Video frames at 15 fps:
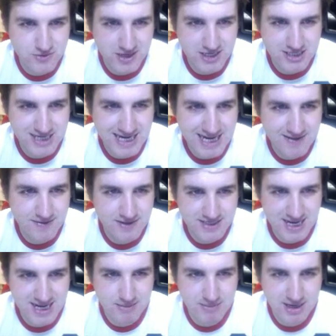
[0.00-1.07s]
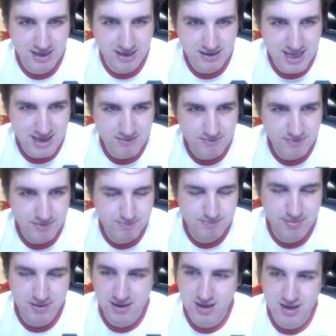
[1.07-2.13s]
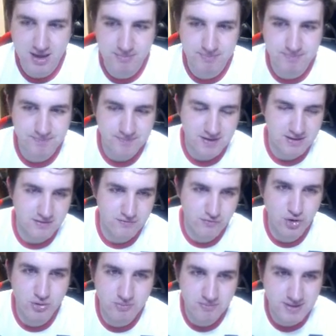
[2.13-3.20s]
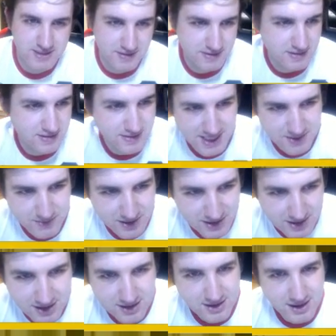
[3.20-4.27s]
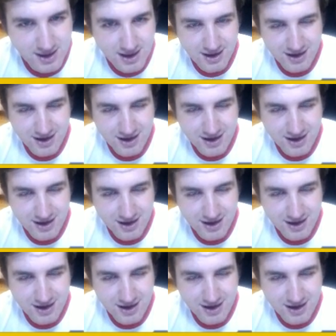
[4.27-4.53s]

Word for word: actually in the same like uh, room as us. It's kind of weird. Uh,